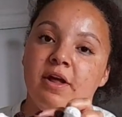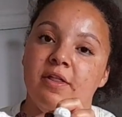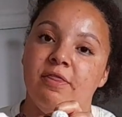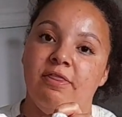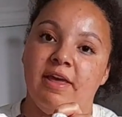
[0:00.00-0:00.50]

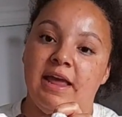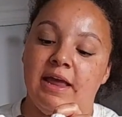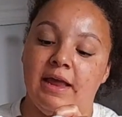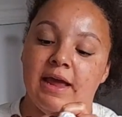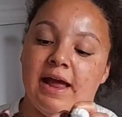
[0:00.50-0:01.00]

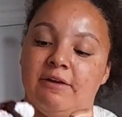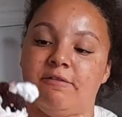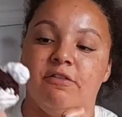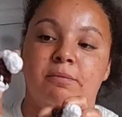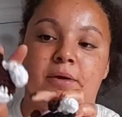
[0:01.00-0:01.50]
the kind of
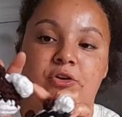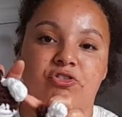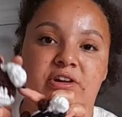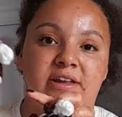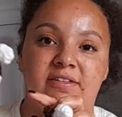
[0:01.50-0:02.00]

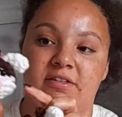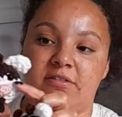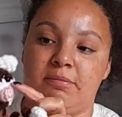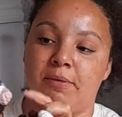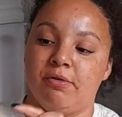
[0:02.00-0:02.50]
splodges, the
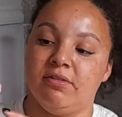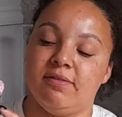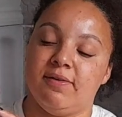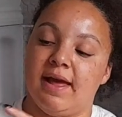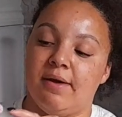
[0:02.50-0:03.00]
spots that
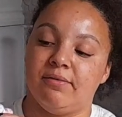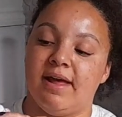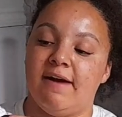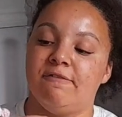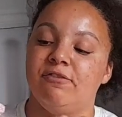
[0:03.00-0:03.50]
the cows
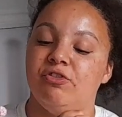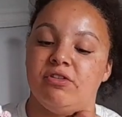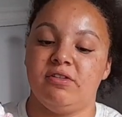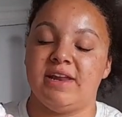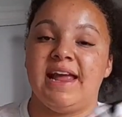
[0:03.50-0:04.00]
have,
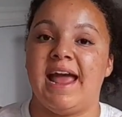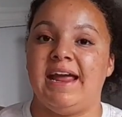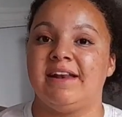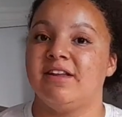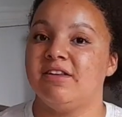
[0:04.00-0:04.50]
just
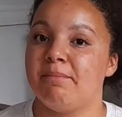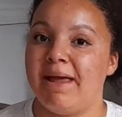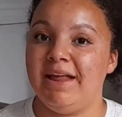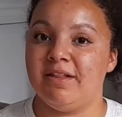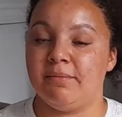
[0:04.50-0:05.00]
again to
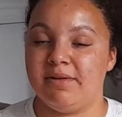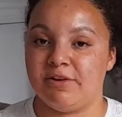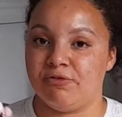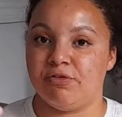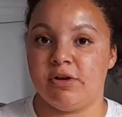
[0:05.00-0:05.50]
make them
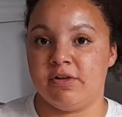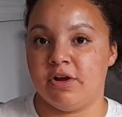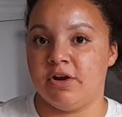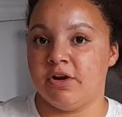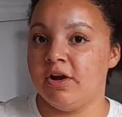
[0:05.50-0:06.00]
different.
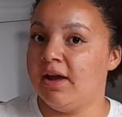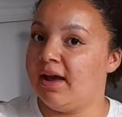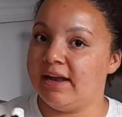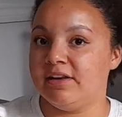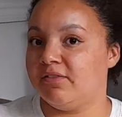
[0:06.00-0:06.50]
They're
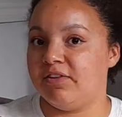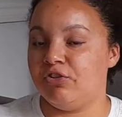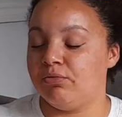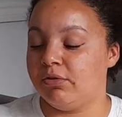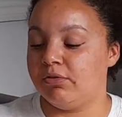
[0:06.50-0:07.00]

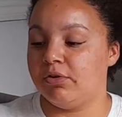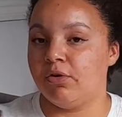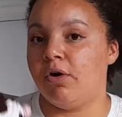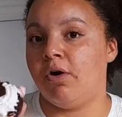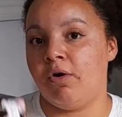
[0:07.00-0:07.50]
individuals and
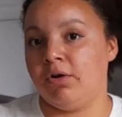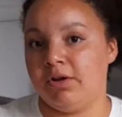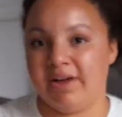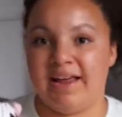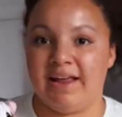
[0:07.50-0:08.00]
not all
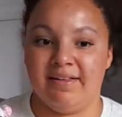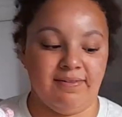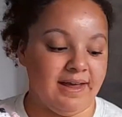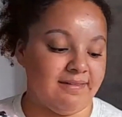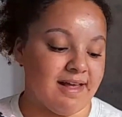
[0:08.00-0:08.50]
looking
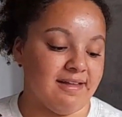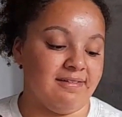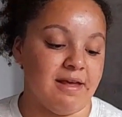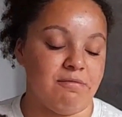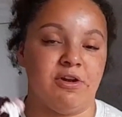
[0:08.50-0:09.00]
the exact
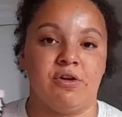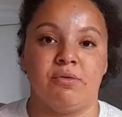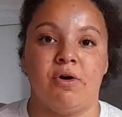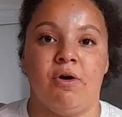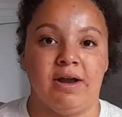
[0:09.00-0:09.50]
same, they
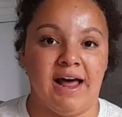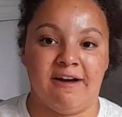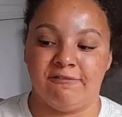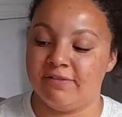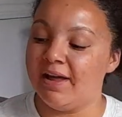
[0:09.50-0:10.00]
don't all
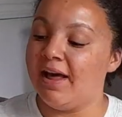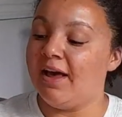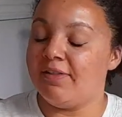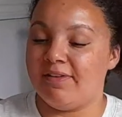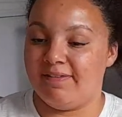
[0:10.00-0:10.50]
have
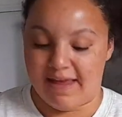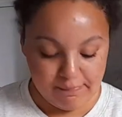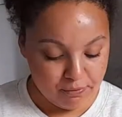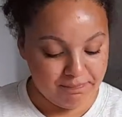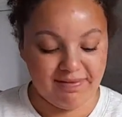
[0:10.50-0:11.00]
the same
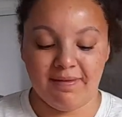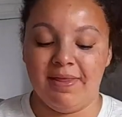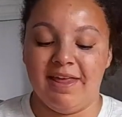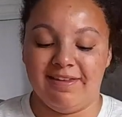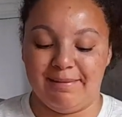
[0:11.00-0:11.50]

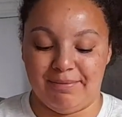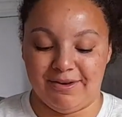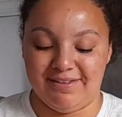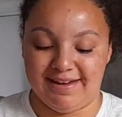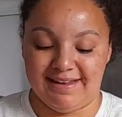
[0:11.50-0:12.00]

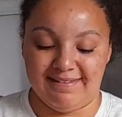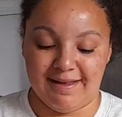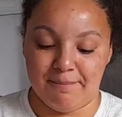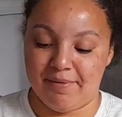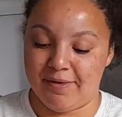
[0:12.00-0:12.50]
splodges,
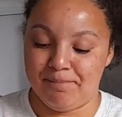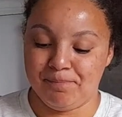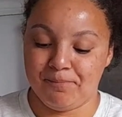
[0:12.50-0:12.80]
but